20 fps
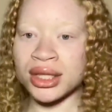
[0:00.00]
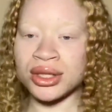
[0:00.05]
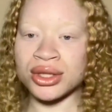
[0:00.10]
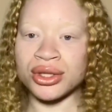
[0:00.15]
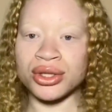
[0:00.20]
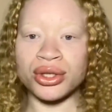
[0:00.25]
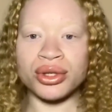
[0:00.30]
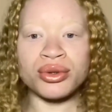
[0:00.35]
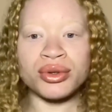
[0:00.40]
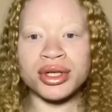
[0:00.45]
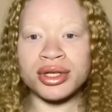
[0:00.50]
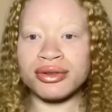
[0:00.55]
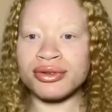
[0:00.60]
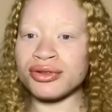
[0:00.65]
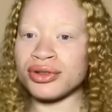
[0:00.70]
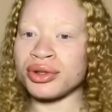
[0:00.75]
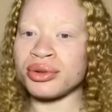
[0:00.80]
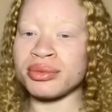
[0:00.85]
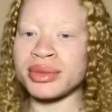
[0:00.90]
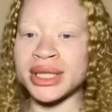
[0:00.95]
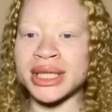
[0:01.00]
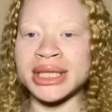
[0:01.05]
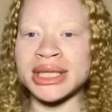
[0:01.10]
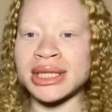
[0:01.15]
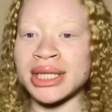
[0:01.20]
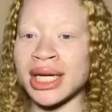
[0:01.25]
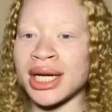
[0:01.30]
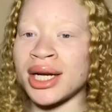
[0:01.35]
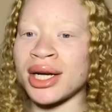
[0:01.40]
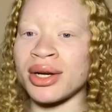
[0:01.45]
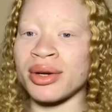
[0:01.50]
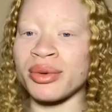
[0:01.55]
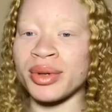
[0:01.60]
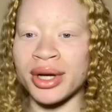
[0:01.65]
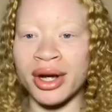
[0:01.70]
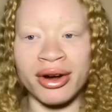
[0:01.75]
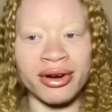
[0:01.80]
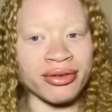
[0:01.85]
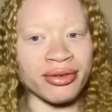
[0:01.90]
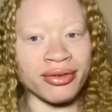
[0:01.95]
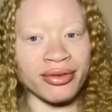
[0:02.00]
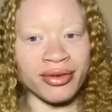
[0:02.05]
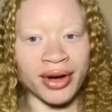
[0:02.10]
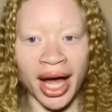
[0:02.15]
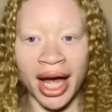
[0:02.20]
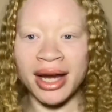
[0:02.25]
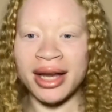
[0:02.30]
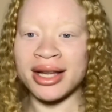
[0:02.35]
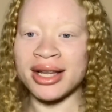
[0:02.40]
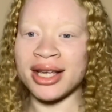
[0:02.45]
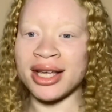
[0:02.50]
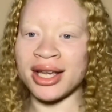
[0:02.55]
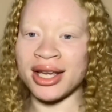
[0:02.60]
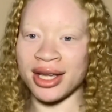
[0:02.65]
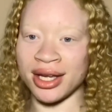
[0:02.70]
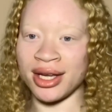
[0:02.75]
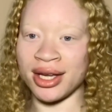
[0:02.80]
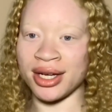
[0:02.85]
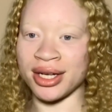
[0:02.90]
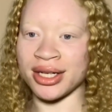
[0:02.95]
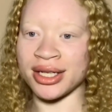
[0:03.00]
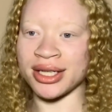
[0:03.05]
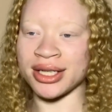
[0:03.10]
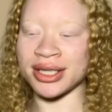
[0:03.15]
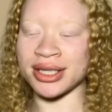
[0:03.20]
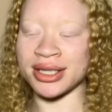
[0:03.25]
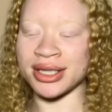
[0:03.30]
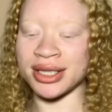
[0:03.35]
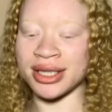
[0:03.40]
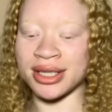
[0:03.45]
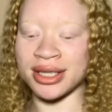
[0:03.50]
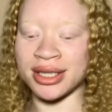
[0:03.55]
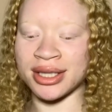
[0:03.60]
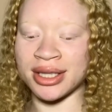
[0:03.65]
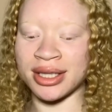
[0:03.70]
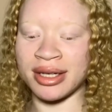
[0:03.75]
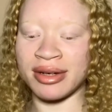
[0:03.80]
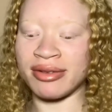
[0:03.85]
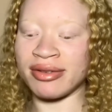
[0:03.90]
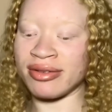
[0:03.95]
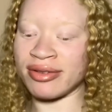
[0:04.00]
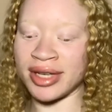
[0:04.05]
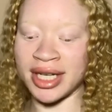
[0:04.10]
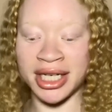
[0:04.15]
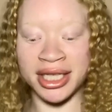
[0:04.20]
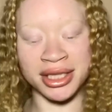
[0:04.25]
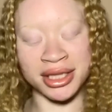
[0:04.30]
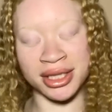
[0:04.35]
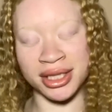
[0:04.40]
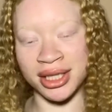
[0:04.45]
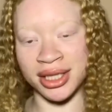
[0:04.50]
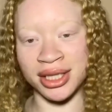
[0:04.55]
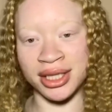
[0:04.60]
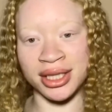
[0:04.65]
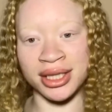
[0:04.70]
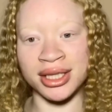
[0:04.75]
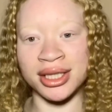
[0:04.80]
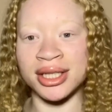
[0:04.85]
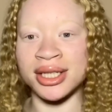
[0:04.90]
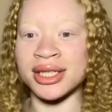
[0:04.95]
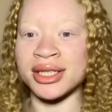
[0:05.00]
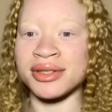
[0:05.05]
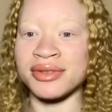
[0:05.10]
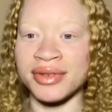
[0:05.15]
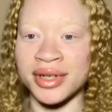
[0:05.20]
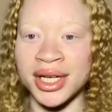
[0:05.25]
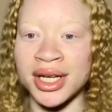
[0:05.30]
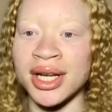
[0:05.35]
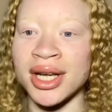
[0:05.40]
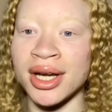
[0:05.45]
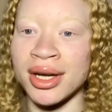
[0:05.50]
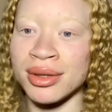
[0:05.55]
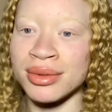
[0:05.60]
2 and a few months later, we are finally here finishing this video.